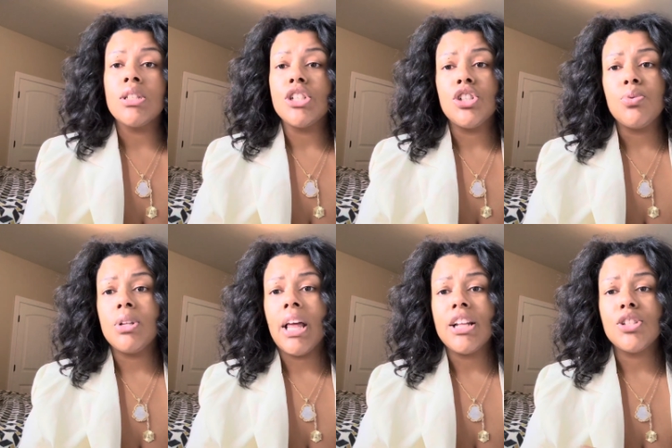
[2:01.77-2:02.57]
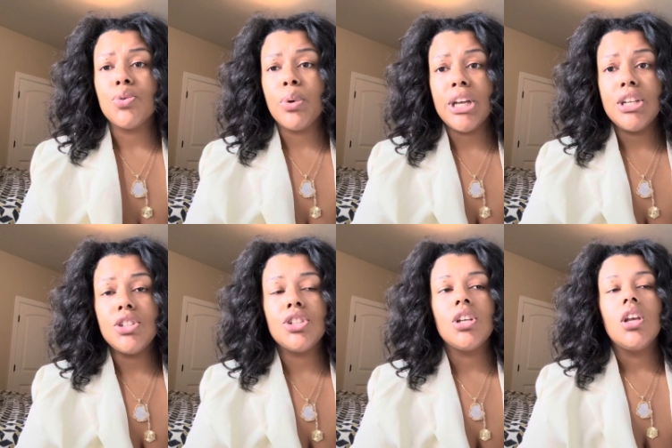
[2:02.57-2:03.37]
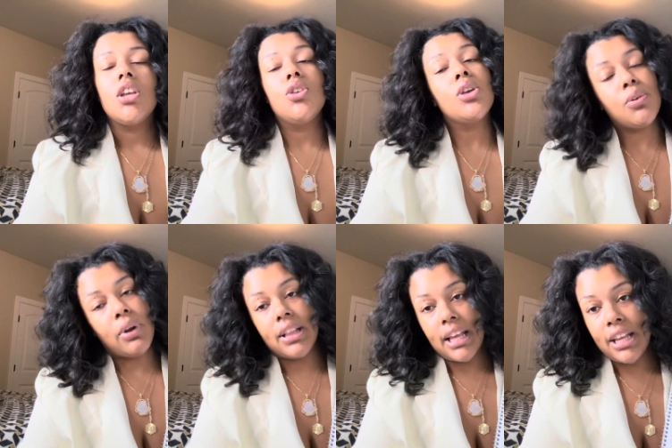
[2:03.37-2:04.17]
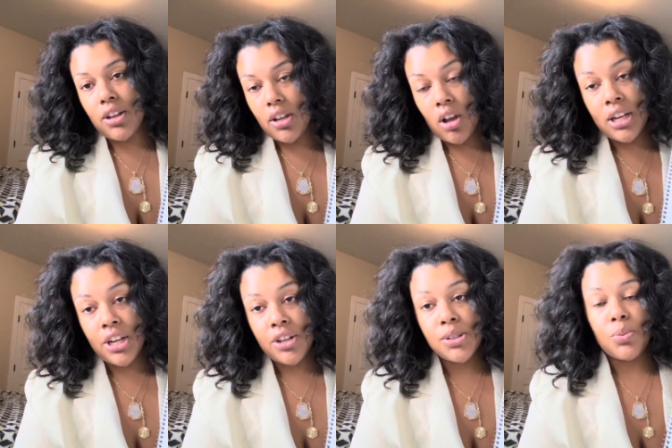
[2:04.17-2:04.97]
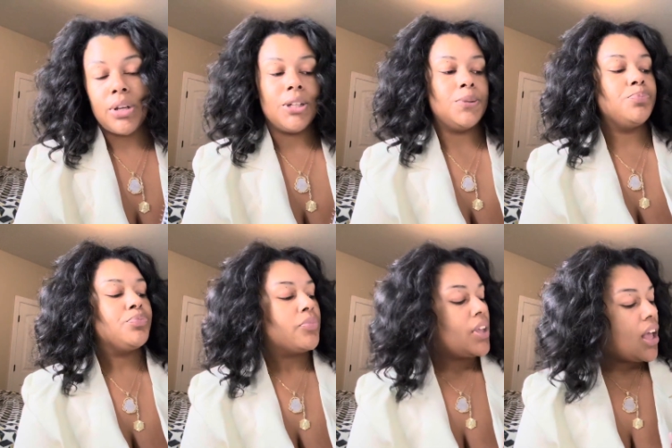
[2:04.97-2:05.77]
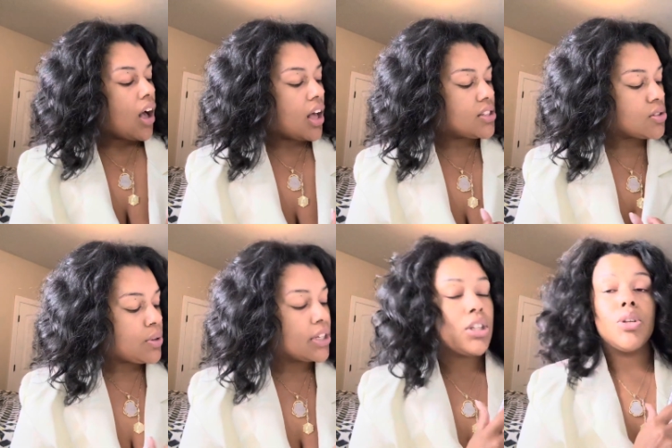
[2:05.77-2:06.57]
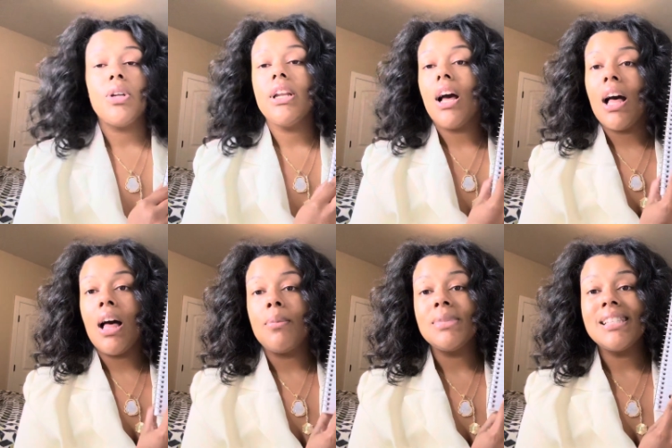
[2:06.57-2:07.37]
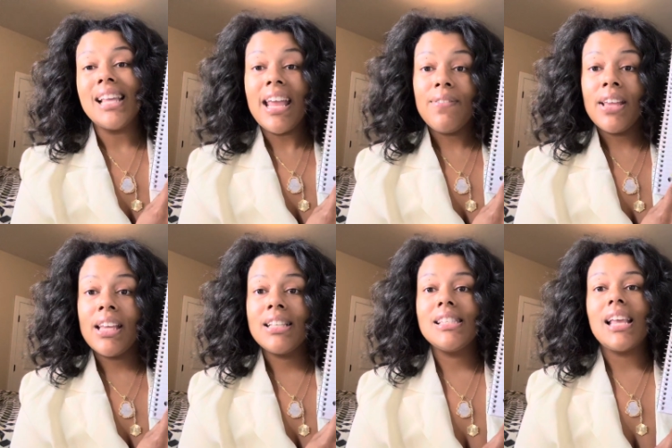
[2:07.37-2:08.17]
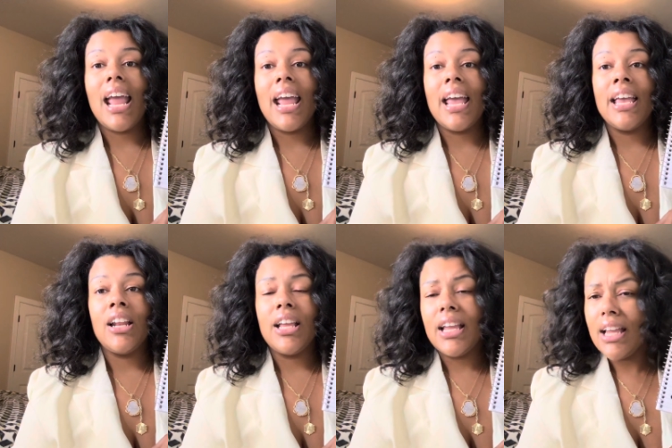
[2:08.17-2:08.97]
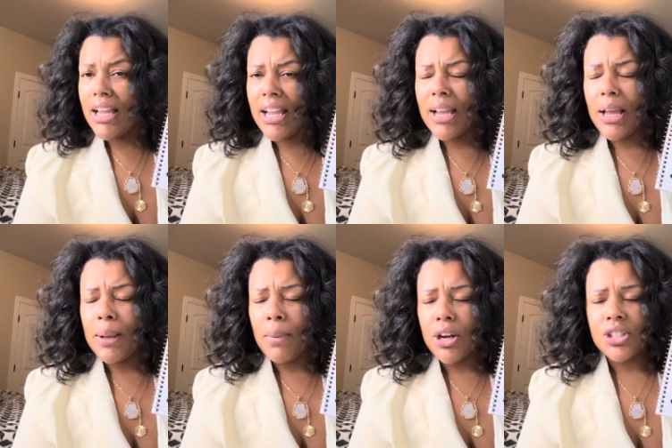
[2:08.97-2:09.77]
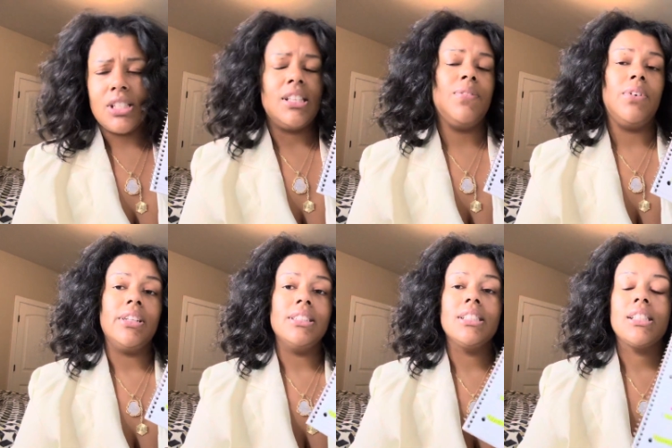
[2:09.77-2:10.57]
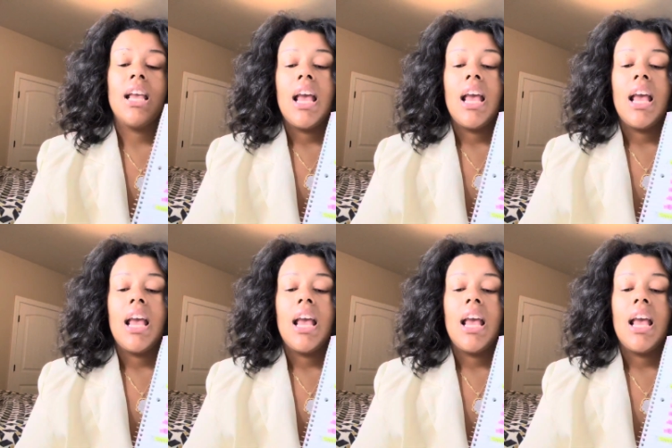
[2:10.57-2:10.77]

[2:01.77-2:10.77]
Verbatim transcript: that you would like to reach. You can write that on here as well. also included um, savings and emergency funds.